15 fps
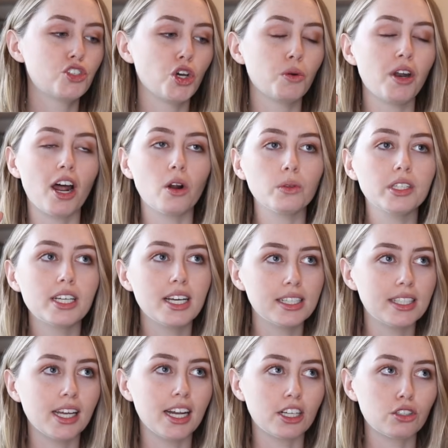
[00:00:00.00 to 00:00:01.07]
So not only
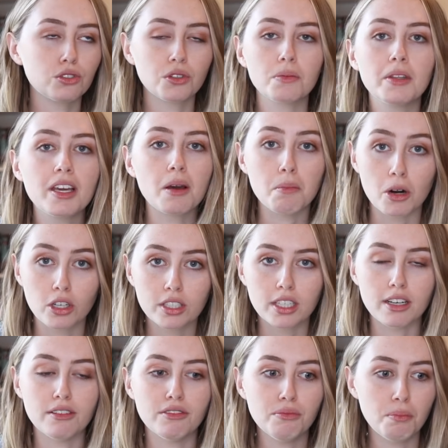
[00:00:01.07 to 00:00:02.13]
is it extremely
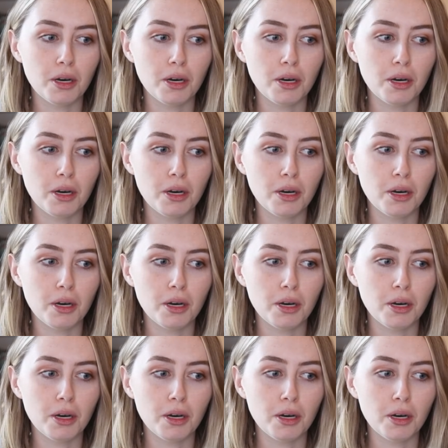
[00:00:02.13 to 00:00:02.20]
immersive,